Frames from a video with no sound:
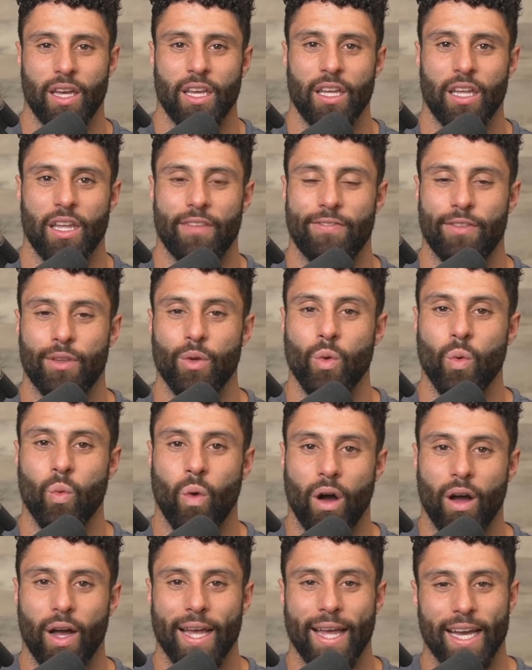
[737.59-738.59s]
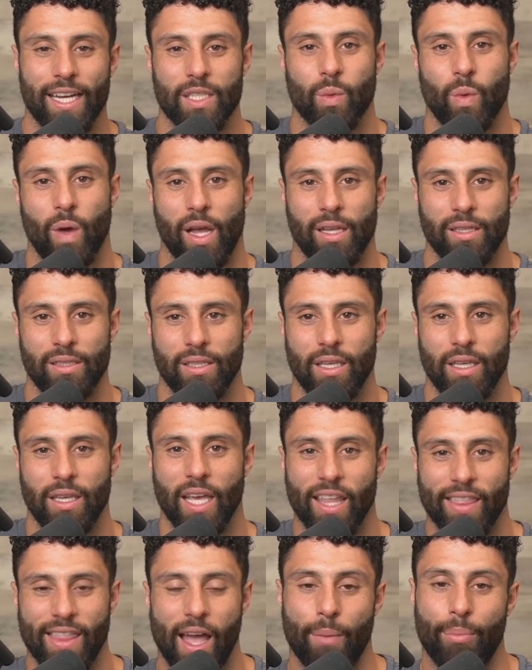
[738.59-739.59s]
If you want X, Y, and Z,
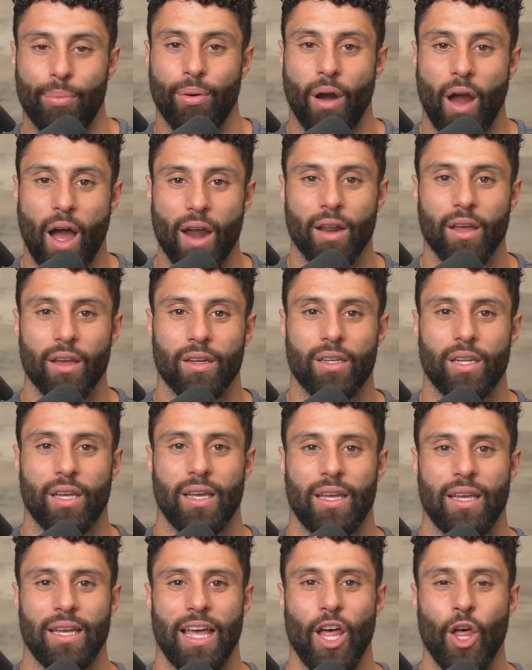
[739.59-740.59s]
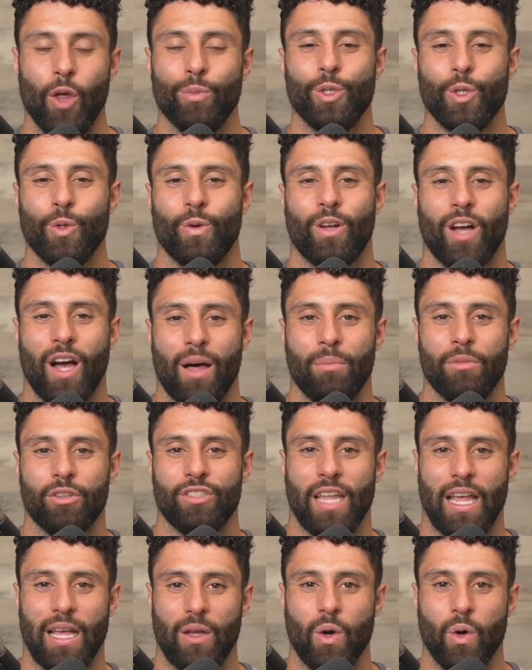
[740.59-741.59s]
and that product helps you accomplish
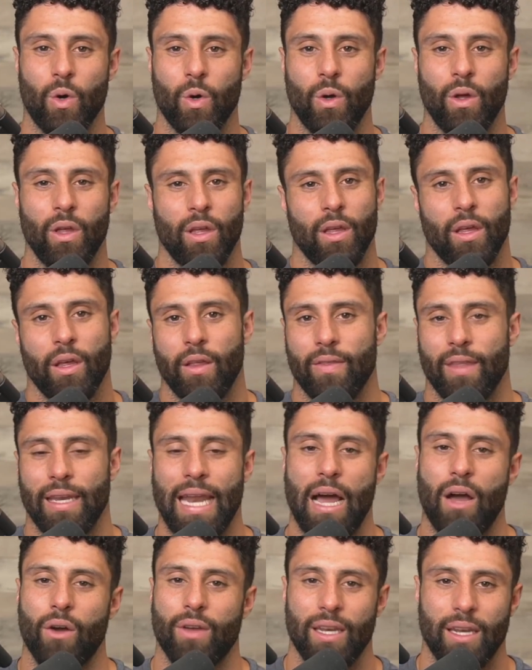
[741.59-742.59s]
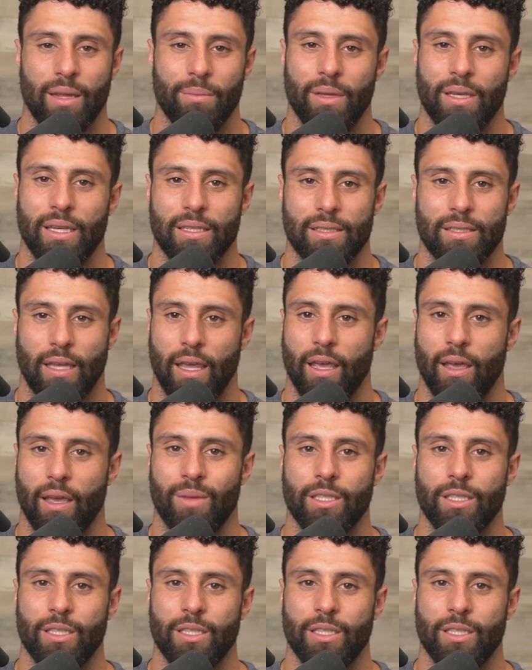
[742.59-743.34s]
that goal, then how can it be a scam?